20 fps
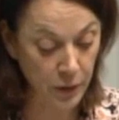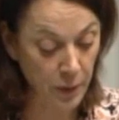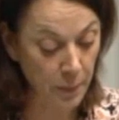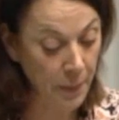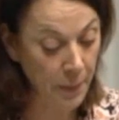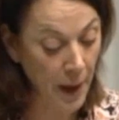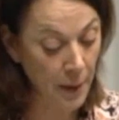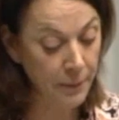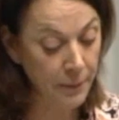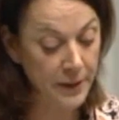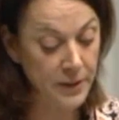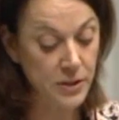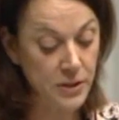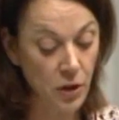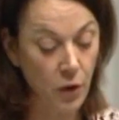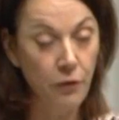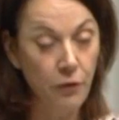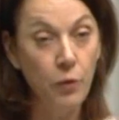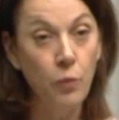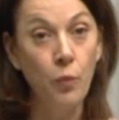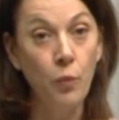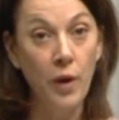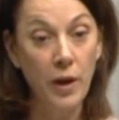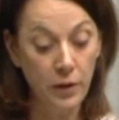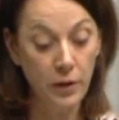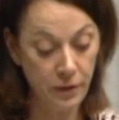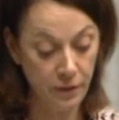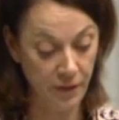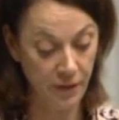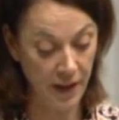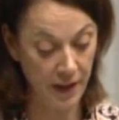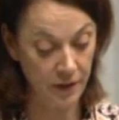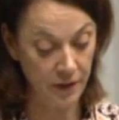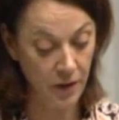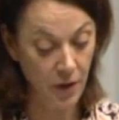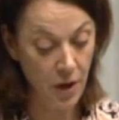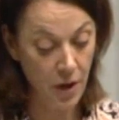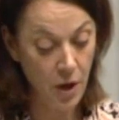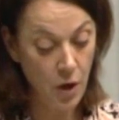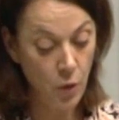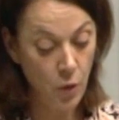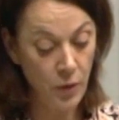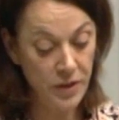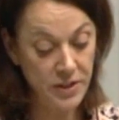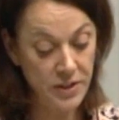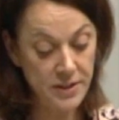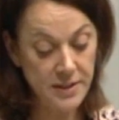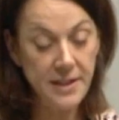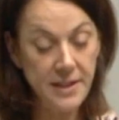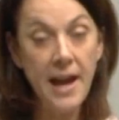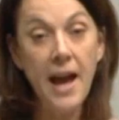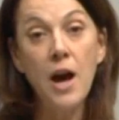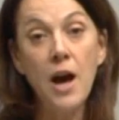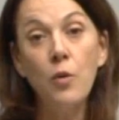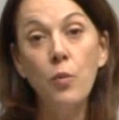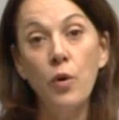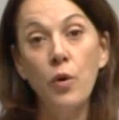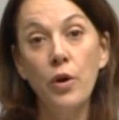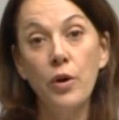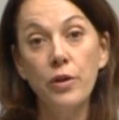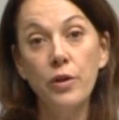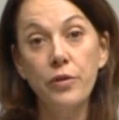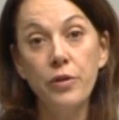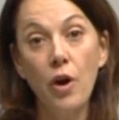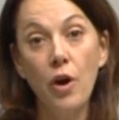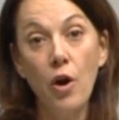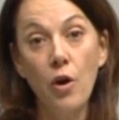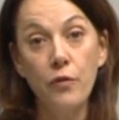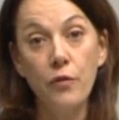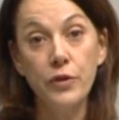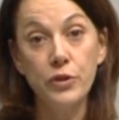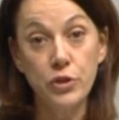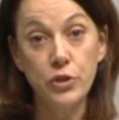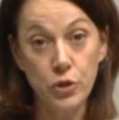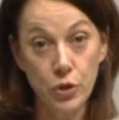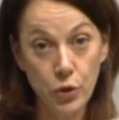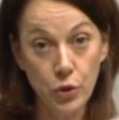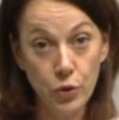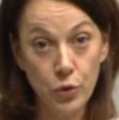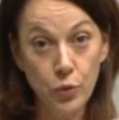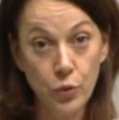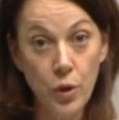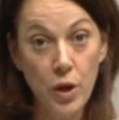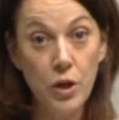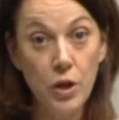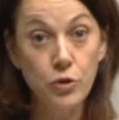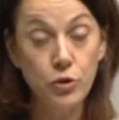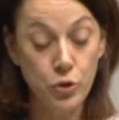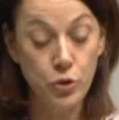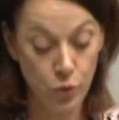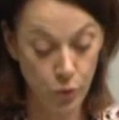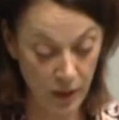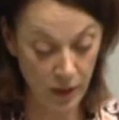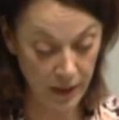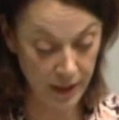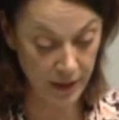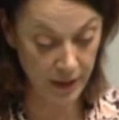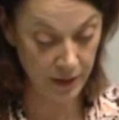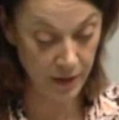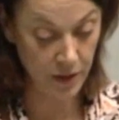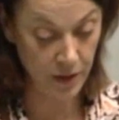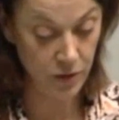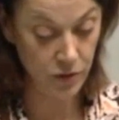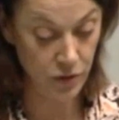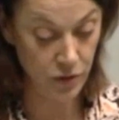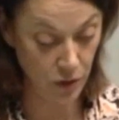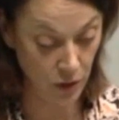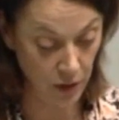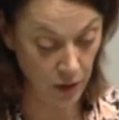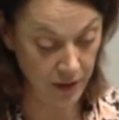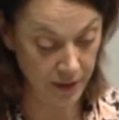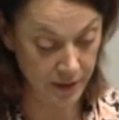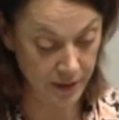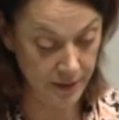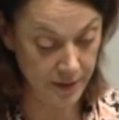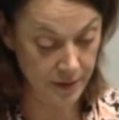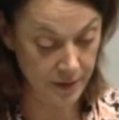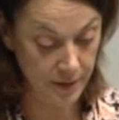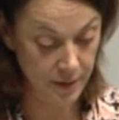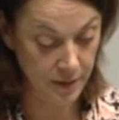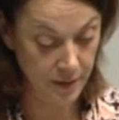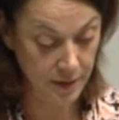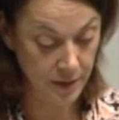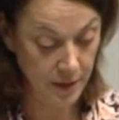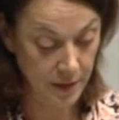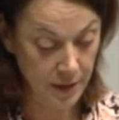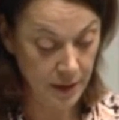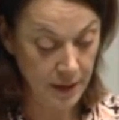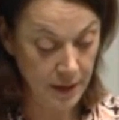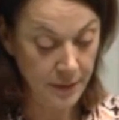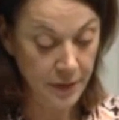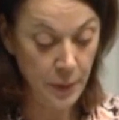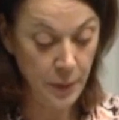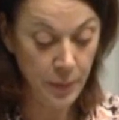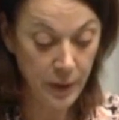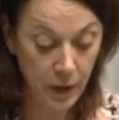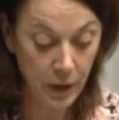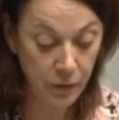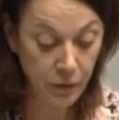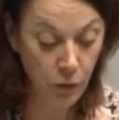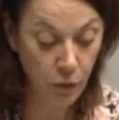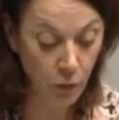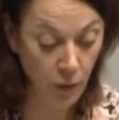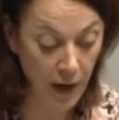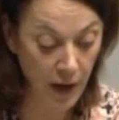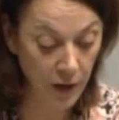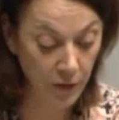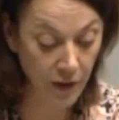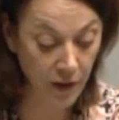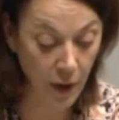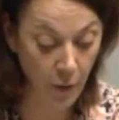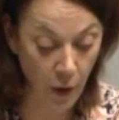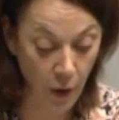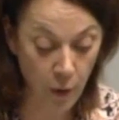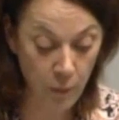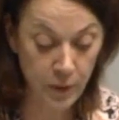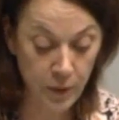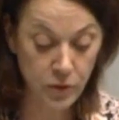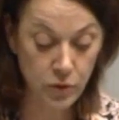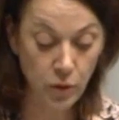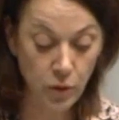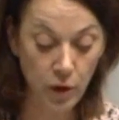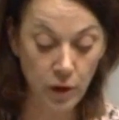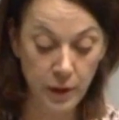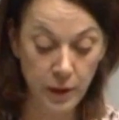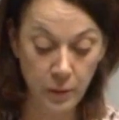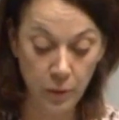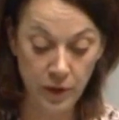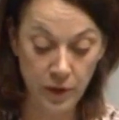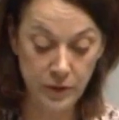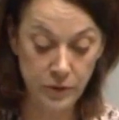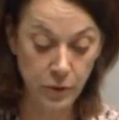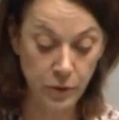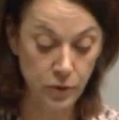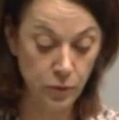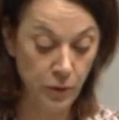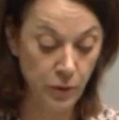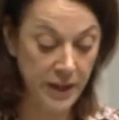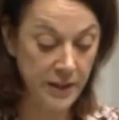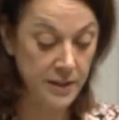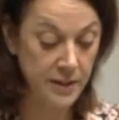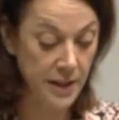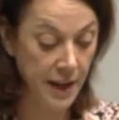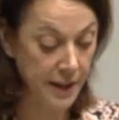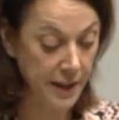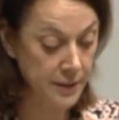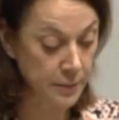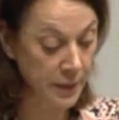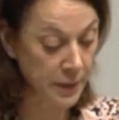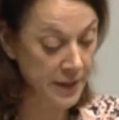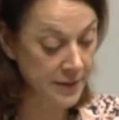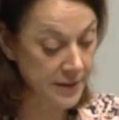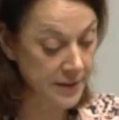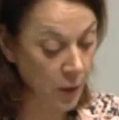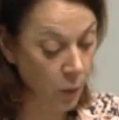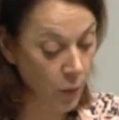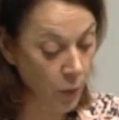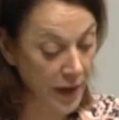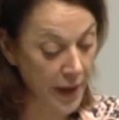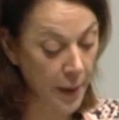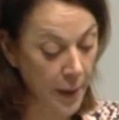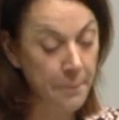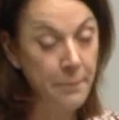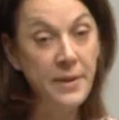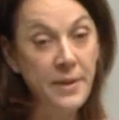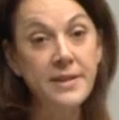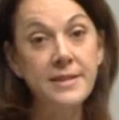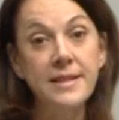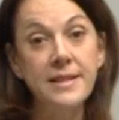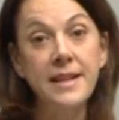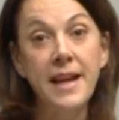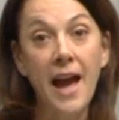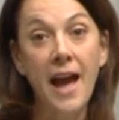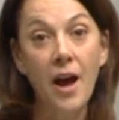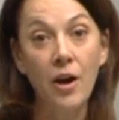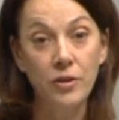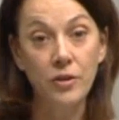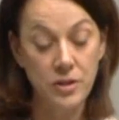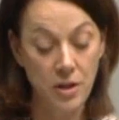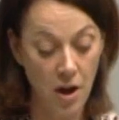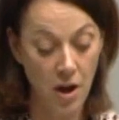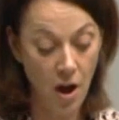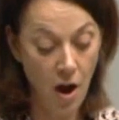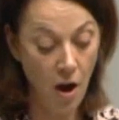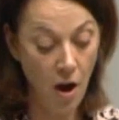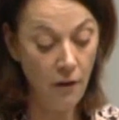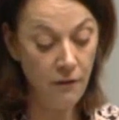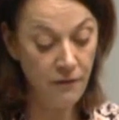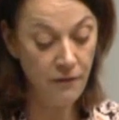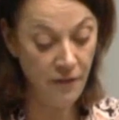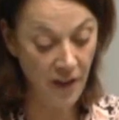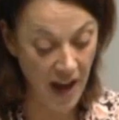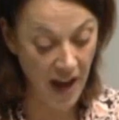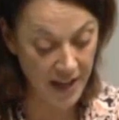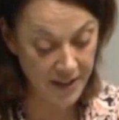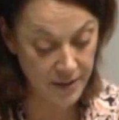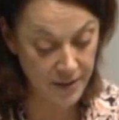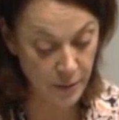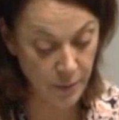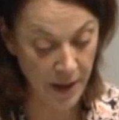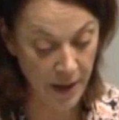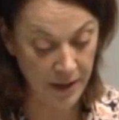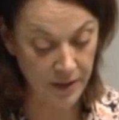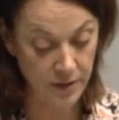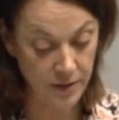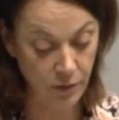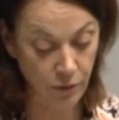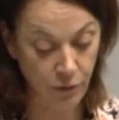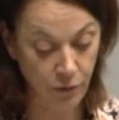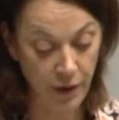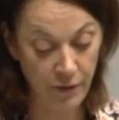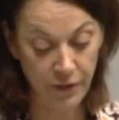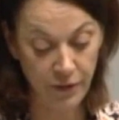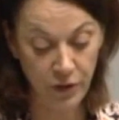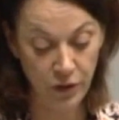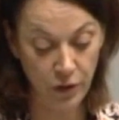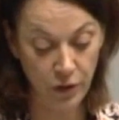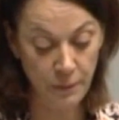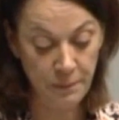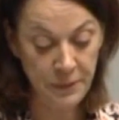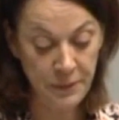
a public sovereign wealth fund which is now worth over $2 trillion. The pitiful rate of our own petroleum resource rent tax means that we are missing out on vast amounts of revenue